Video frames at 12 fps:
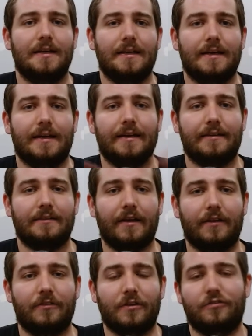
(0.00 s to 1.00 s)
And as
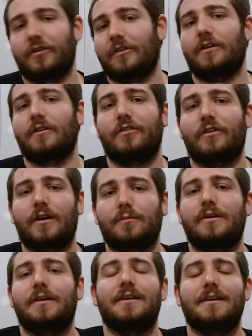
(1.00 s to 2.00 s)
a cherry on top,
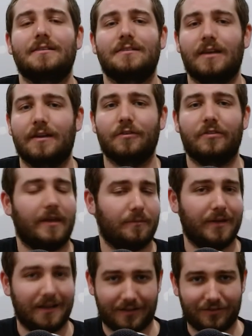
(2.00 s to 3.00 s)
it gave us that
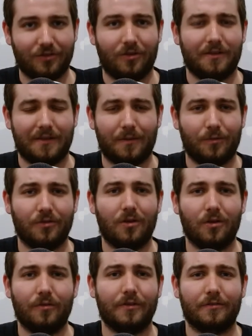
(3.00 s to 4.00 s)
pink song that was all
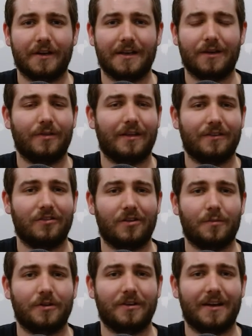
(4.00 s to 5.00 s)
over the radio that
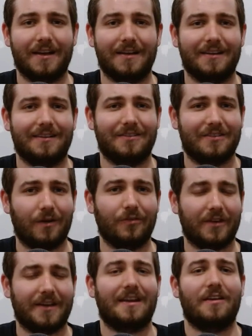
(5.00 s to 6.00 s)
summer and sounds like
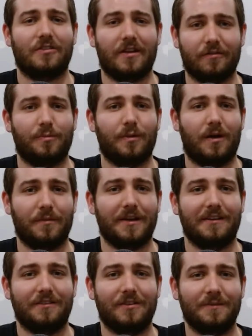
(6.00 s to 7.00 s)
it has an F bomb in it.